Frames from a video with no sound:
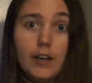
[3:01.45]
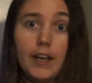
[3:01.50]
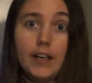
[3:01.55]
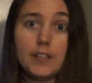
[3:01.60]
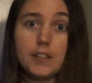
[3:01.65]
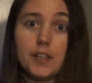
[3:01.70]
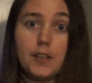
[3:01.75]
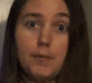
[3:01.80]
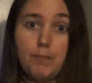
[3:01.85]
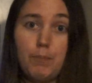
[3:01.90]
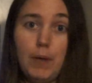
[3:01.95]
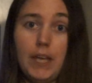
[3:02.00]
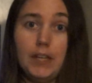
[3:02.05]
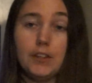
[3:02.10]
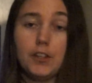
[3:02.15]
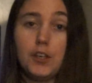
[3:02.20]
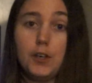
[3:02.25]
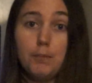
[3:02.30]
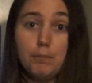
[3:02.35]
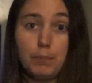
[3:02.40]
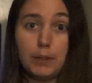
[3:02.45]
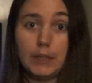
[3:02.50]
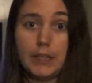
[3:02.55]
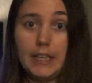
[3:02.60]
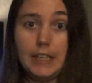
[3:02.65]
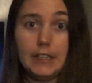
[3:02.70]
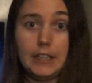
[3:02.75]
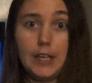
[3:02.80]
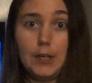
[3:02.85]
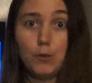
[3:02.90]
has been
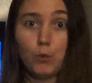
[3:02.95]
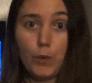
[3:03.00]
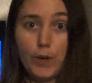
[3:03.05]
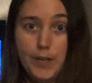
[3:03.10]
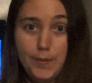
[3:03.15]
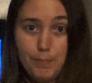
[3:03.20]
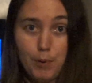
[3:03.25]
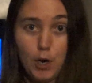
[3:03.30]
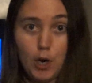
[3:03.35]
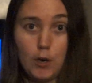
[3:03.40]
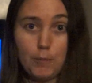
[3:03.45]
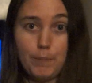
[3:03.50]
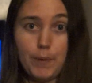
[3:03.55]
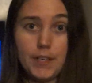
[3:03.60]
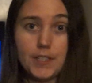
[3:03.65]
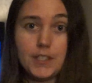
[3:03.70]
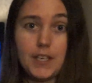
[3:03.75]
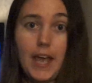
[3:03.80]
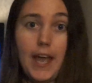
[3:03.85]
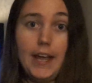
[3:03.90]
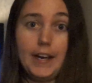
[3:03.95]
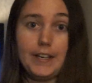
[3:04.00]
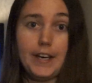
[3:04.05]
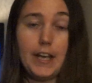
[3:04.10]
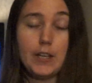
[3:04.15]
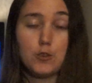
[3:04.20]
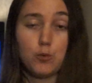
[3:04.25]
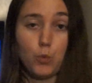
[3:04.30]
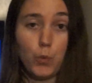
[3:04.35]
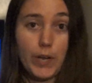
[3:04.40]
completely repurposed and
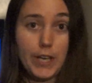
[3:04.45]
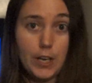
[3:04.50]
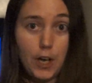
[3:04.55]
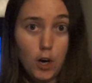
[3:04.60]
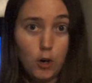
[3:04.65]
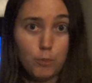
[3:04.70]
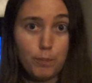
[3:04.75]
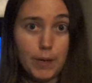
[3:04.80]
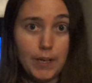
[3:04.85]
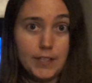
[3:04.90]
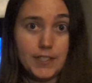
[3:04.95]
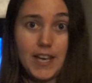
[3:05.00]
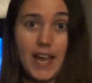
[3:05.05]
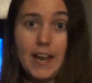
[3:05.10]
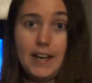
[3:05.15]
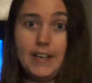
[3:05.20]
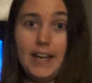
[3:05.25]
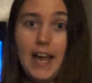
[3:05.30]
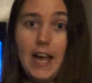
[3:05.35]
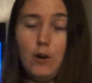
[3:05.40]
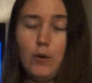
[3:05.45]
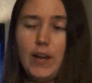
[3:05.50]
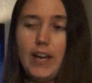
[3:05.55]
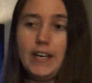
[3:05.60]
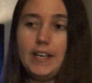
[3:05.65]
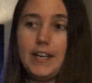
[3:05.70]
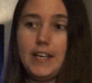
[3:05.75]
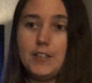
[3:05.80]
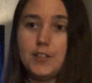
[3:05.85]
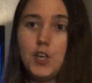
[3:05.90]
has reopened, and now
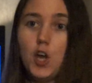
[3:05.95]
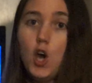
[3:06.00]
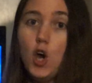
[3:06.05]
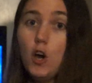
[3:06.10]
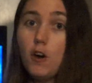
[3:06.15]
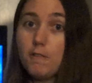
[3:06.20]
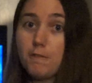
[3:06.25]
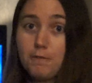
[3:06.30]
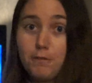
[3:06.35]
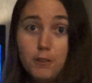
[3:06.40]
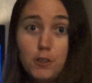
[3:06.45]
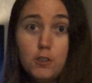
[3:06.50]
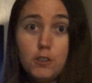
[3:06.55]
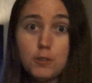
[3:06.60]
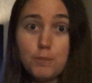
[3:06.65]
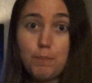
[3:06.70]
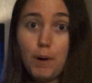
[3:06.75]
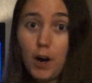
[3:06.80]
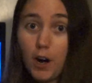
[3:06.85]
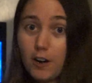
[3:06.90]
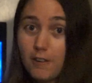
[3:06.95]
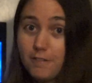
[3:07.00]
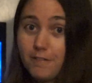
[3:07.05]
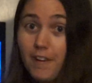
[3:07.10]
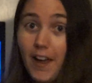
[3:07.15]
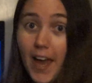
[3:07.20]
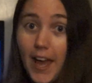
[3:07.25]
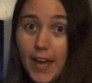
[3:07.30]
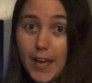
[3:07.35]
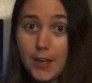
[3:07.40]
it is Fruit
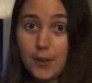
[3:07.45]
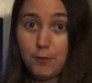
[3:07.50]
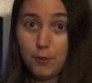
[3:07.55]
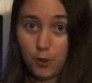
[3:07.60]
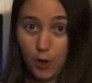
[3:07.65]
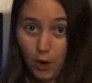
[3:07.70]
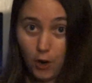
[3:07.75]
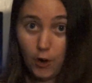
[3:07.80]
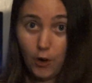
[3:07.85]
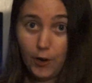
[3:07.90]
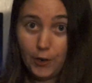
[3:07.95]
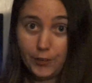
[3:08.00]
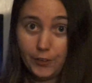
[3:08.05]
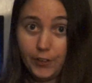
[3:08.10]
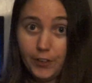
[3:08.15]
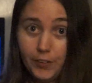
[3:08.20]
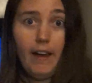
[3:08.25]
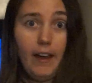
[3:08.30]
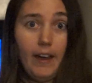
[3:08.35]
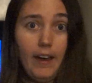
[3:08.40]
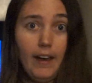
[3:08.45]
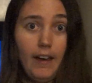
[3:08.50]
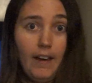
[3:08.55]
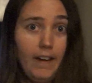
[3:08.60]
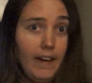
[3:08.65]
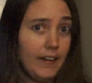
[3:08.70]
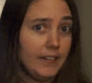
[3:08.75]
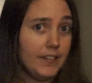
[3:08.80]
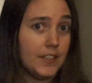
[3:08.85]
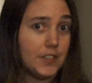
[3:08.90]
Parfait Gone.
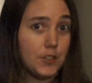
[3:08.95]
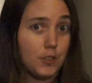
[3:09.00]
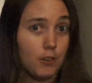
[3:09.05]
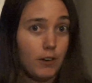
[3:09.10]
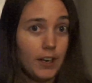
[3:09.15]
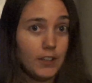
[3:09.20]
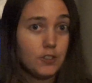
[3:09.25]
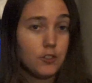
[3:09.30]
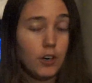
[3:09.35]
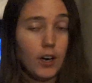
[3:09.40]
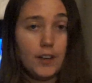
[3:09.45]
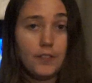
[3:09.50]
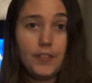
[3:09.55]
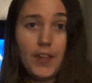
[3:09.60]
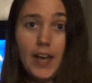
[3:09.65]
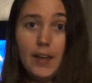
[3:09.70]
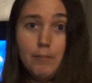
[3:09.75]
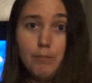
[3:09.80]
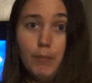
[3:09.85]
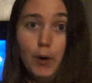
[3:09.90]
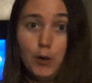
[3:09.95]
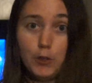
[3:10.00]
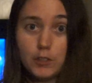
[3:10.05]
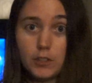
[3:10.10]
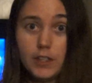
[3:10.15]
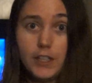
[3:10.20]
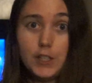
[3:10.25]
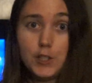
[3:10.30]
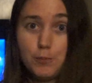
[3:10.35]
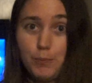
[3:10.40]
And it's a restaurant that
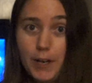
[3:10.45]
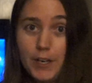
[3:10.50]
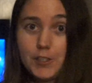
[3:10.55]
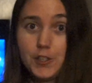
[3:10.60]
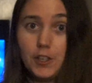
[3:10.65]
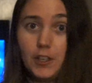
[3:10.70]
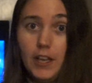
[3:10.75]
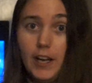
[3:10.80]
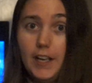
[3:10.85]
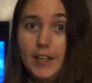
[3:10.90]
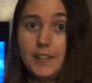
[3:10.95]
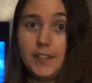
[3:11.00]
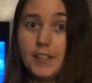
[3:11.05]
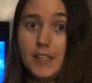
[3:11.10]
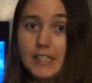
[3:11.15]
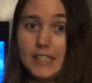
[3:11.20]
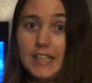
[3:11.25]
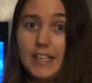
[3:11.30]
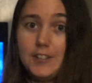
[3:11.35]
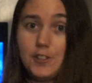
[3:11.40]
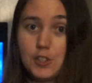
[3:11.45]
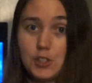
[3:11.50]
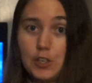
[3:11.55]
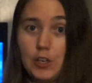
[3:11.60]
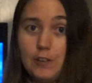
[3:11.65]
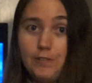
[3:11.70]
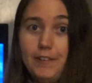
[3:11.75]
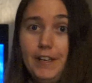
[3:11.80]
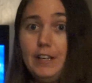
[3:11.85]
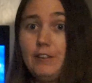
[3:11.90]
mostly specializes in
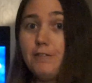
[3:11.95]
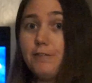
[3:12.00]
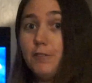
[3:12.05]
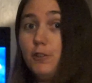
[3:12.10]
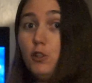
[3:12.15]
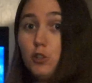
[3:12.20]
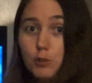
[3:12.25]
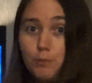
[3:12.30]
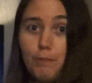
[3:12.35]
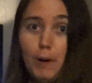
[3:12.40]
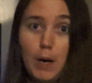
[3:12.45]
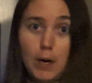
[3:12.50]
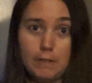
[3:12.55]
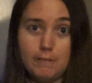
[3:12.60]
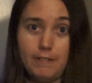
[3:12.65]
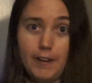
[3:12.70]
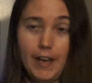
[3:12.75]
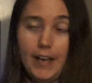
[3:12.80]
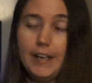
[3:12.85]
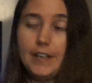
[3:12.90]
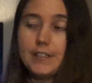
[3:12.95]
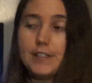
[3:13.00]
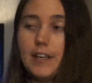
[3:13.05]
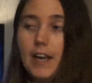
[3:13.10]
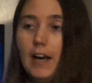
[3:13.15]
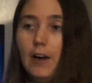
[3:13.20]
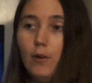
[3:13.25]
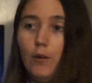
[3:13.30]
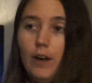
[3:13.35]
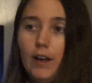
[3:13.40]
serving fruit parfaits.
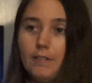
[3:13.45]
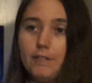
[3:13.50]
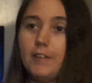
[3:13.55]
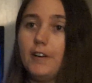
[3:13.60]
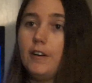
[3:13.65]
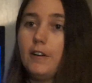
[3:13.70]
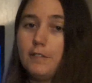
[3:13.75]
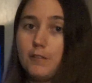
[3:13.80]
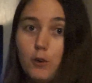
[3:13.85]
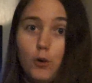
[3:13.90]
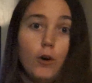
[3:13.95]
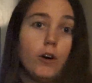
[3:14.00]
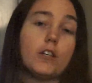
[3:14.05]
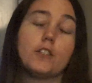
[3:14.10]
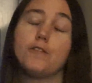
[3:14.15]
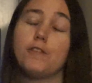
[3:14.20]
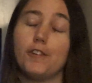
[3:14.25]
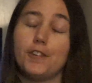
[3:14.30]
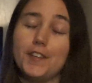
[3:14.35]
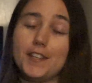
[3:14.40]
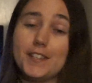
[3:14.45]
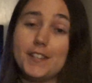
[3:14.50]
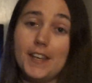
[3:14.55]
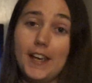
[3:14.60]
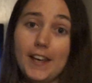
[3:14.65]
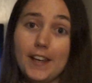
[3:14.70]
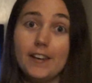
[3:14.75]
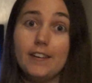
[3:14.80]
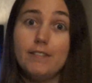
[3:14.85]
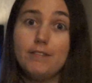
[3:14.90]
However, of course, for the
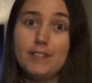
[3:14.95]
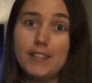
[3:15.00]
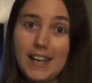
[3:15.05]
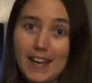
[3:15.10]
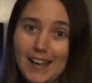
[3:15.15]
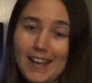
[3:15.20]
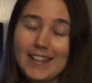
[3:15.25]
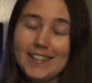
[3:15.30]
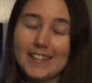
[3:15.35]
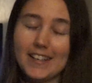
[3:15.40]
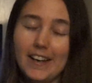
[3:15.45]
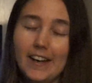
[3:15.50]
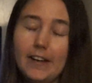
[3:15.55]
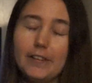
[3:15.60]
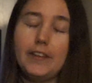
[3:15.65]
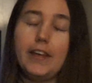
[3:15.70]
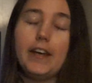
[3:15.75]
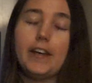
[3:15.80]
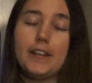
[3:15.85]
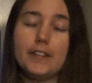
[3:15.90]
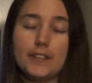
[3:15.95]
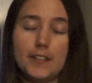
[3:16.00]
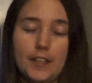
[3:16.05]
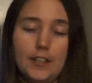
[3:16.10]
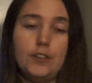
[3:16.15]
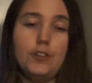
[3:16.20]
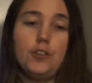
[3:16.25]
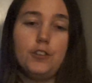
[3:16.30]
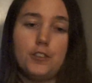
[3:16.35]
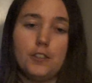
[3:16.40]
sake of Daita, they
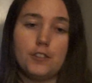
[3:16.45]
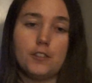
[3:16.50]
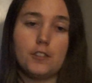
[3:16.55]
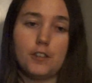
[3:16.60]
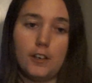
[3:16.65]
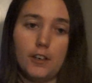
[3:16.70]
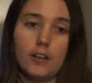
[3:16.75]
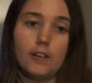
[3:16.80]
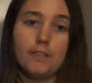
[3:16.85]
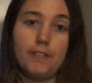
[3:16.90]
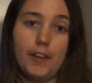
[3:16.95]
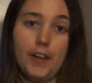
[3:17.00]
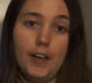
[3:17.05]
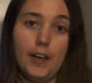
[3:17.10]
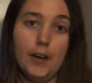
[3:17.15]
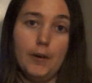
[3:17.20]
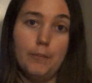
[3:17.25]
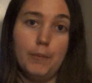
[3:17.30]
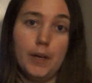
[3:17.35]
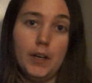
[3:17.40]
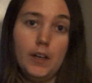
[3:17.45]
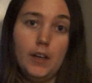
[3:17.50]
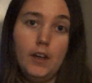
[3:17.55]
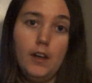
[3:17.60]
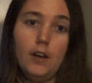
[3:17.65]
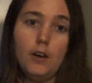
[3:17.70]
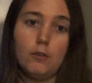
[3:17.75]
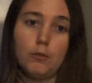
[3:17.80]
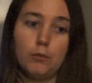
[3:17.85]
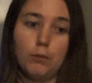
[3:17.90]
continue to serve him
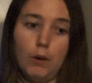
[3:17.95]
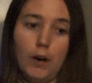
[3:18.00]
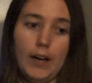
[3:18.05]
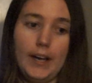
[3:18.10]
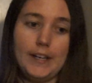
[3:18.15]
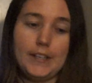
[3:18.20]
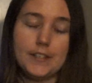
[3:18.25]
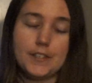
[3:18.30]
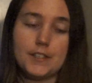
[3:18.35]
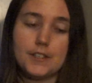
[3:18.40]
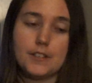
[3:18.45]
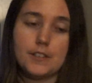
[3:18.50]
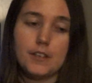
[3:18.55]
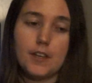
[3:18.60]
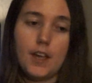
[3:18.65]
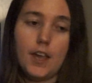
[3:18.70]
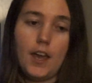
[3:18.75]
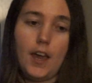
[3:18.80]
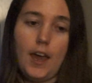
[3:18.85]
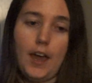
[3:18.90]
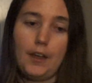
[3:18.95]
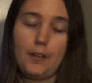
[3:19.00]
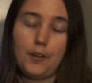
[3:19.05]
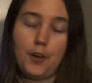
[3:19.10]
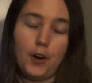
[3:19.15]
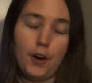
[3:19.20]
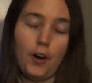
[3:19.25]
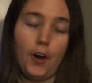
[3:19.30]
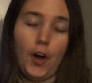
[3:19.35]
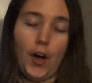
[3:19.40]
rice and
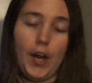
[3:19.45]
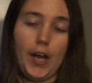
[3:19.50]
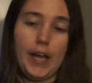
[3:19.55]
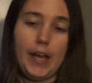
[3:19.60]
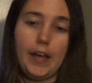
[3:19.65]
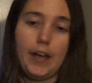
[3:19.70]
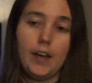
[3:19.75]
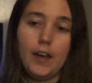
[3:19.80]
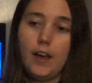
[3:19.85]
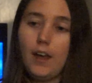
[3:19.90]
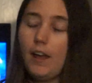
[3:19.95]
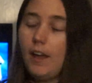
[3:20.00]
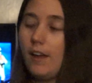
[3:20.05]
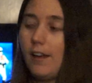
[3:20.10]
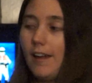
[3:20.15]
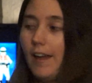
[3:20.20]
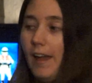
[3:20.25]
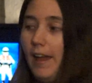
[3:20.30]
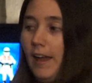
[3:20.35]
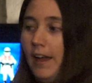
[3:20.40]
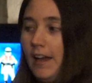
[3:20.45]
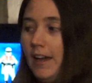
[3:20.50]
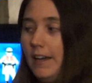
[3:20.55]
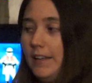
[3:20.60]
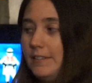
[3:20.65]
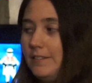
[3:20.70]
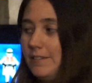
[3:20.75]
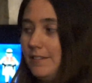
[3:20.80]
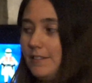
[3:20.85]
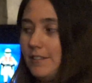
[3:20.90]
curry,
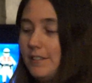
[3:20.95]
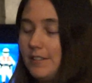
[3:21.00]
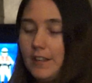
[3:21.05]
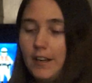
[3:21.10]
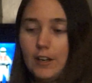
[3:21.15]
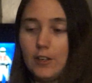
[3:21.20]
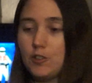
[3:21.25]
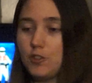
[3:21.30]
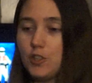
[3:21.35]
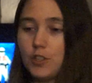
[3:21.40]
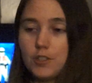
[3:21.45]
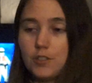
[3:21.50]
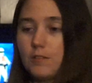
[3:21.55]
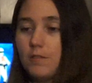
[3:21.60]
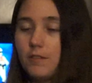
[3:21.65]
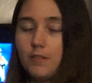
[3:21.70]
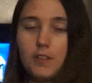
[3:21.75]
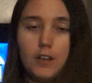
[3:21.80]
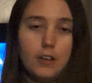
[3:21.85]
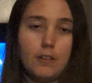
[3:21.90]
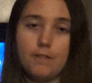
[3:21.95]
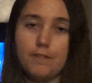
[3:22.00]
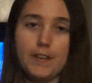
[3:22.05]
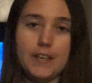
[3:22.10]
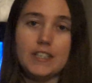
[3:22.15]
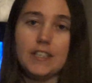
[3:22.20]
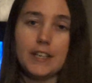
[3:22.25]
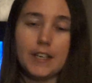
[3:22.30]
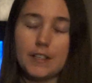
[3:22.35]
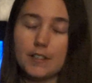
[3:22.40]
and they're
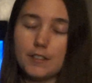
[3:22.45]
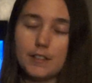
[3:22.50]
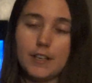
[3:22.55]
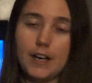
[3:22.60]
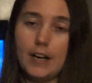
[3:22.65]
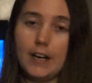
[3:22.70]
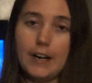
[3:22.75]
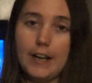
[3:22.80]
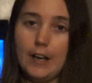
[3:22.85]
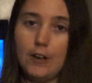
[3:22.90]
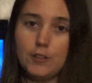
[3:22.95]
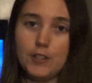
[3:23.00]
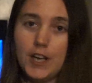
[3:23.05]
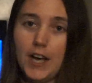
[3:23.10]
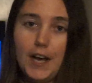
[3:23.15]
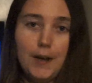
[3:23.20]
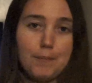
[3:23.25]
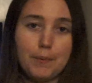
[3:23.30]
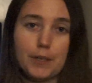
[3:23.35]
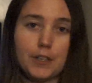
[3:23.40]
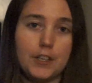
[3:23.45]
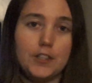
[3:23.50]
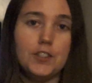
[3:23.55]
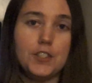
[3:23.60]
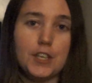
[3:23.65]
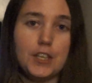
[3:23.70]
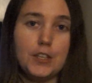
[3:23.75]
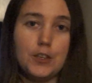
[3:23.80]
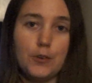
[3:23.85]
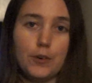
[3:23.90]
feeding his stereotype
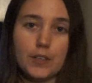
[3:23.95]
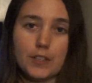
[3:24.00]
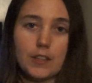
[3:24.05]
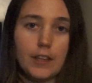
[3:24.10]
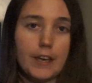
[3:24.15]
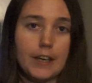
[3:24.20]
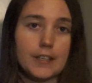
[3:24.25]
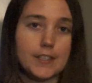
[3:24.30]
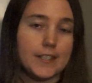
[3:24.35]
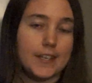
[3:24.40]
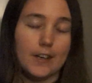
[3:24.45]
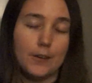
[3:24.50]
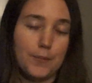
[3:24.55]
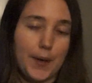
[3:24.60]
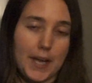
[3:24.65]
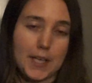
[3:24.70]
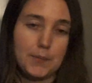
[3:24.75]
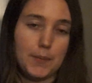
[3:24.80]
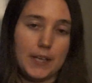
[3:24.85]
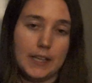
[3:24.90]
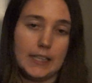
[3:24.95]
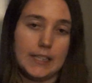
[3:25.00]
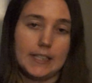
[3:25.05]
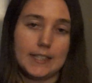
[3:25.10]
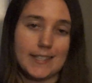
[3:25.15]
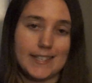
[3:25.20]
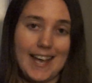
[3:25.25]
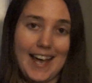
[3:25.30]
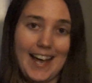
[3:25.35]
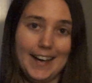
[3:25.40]
continuously. Still makes me a little
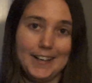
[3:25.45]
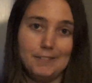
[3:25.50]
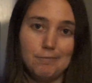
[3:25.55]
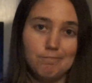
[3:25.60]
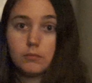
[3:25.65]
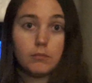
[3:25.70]
sad.